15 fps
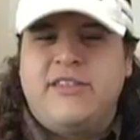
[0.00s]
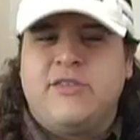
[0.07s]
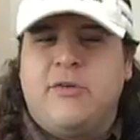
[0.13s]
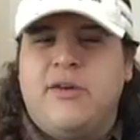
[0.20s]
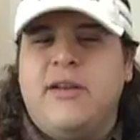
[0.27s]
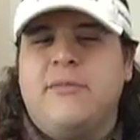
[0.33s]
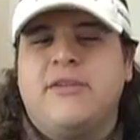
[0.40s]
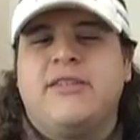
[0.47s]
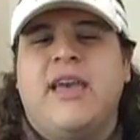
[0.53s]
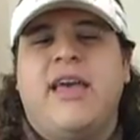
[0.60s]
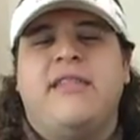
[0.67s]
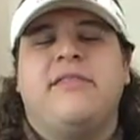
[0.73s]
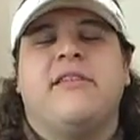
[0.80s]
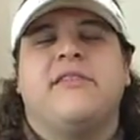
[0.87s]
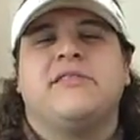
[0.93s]
story number
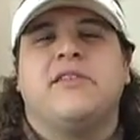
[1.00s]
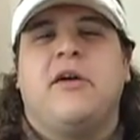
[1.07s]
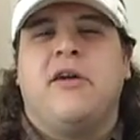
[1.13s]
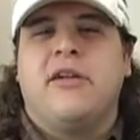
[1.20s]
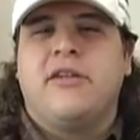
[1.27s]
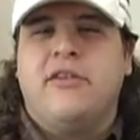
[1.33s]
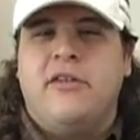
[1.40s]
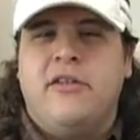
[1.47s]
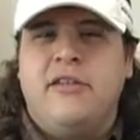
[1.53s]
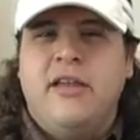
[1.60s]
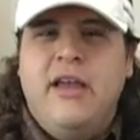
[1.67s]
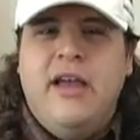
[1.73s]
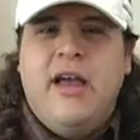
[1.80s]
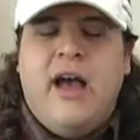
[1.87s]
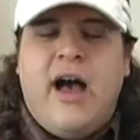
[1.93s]
10, there's an article
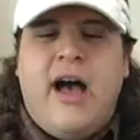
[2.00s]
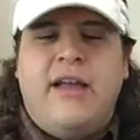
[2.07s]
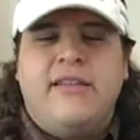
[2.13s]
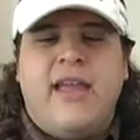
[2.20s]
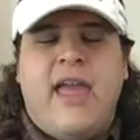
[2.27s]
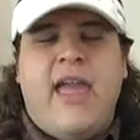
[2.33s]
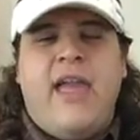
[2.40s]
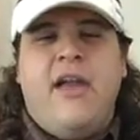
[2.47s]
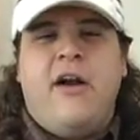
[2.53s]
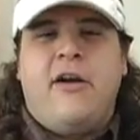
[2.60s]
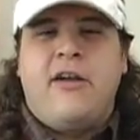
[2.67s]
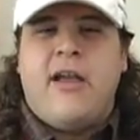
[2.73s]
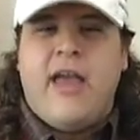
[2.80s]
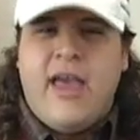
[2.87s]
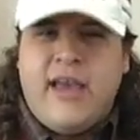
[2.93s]
on
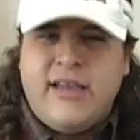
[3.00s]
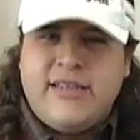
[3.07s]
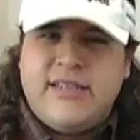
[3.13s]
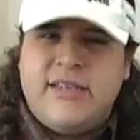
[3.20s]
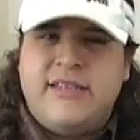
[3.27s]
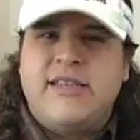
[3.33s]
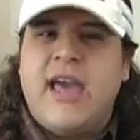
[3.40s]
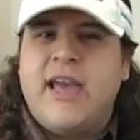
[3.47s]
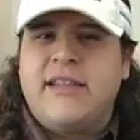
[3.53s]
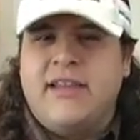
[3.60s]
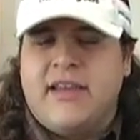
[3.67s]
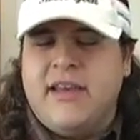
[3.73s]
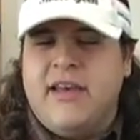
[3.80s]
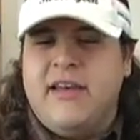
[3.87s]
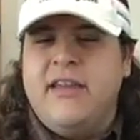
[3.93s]
Ars
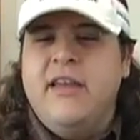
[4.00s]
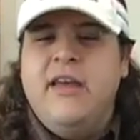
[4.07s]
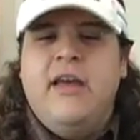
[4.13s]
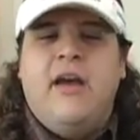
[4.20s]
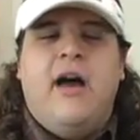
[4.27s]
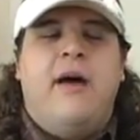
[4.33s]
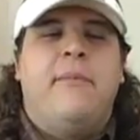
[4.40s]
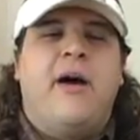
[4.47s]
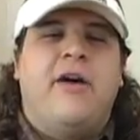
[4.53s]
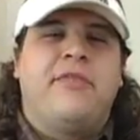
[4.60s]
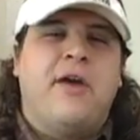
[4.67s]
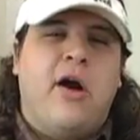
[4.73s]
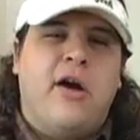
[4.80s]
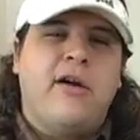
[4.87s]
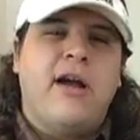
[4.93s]
Technica about
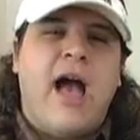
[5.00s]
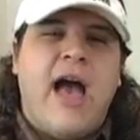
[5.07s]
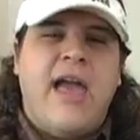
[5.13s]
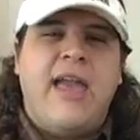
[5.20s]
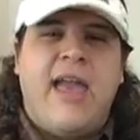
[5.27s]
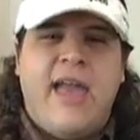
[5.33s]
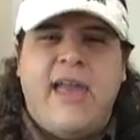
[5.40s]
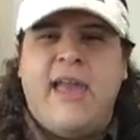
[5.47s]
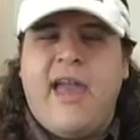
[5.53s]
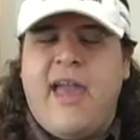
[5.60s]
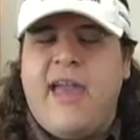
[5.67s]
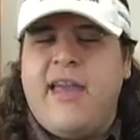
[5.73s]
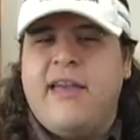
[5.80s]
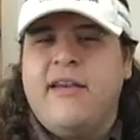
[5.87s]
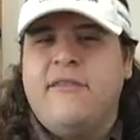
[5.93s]
the
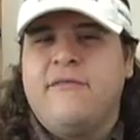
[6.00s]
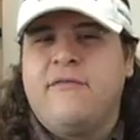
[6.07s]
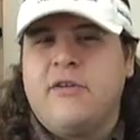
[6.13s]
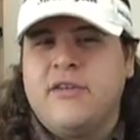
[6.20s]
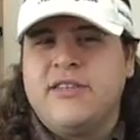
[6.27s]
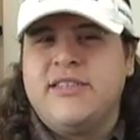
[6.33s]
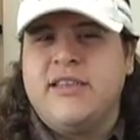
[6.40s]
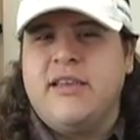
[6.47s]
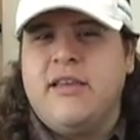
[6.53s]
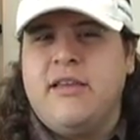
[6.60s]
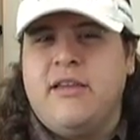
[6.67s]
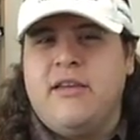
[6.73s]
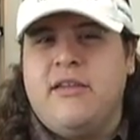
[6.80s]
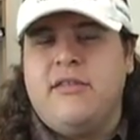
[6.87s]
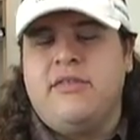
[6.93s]
RIAA versus
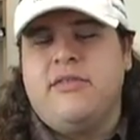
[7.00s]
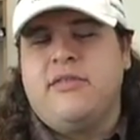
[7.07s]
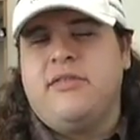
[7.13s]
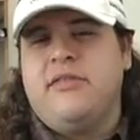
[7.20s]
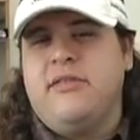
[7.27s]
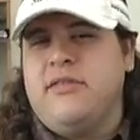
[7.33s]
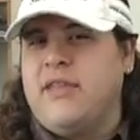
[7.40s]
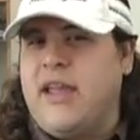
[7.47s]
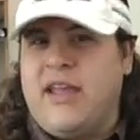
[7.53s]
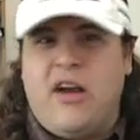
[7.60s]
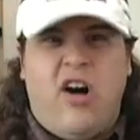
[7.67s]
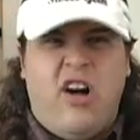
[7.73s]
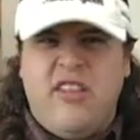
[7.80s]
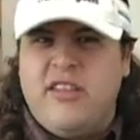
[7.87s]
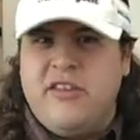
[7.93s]
like
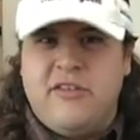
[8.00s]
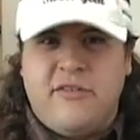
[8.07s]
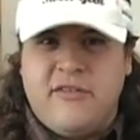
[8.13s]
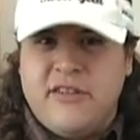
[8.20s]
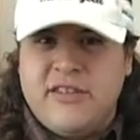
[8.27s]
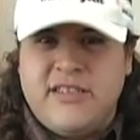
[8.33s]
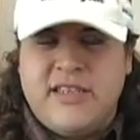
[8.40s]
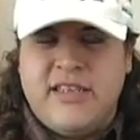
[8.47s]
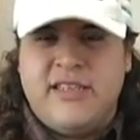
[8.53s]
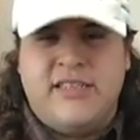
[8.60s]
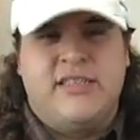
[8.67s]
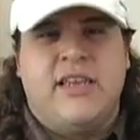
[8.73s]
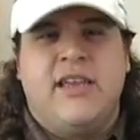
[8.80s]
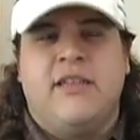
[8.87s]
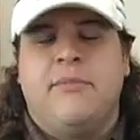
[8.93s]
all the
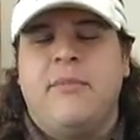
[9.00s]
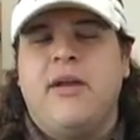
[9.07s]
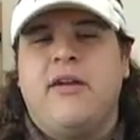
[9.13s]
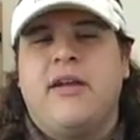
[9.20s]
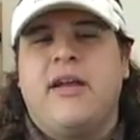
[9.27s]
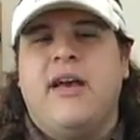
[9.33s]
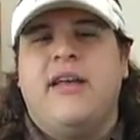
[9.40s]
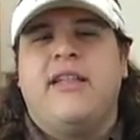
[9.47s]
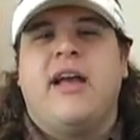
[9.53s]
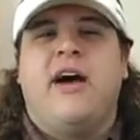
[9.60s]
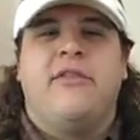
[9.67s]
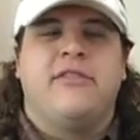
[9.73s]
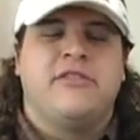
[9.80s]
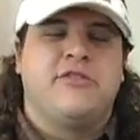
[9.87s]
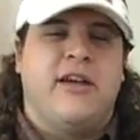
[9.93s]
universities in America and
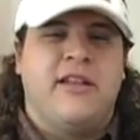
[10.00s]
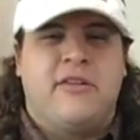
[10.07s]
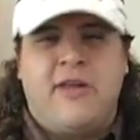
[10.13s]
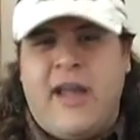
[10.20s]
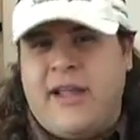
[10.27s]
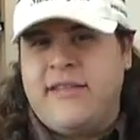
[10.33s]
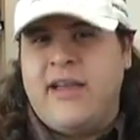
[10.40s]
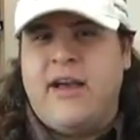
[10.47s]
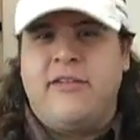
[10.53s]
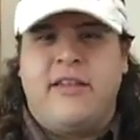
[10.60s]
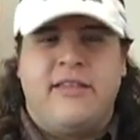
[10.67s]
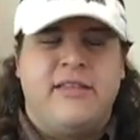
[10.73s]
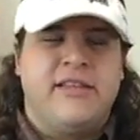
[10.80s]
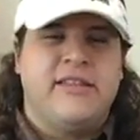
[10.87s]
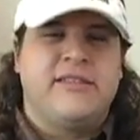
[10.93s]
how they're trying to crack down
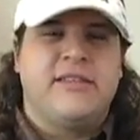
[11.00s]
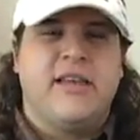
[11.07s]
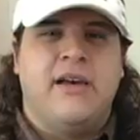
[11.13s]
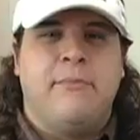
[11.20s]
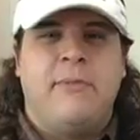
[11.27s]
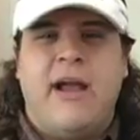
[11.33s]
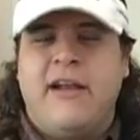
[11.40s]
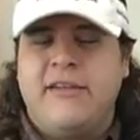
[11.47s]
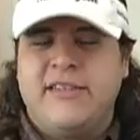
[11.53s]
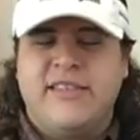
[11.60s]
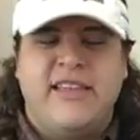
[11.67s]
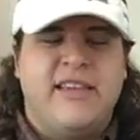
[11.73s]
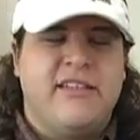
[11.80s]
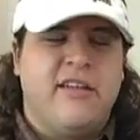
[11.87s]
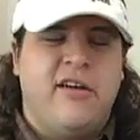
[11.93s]
on these
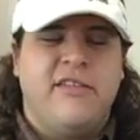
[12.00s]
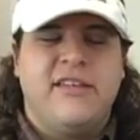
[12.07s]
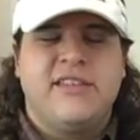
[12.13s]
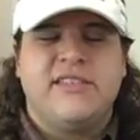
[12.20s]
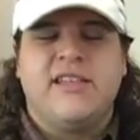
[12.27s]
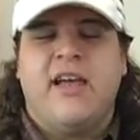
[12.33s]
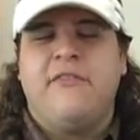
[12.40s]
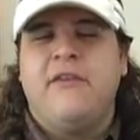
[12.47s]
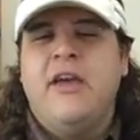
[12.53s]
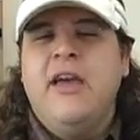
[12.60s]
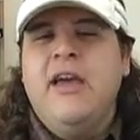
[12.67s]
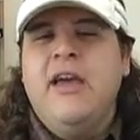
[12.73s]
piracy and all this stuff.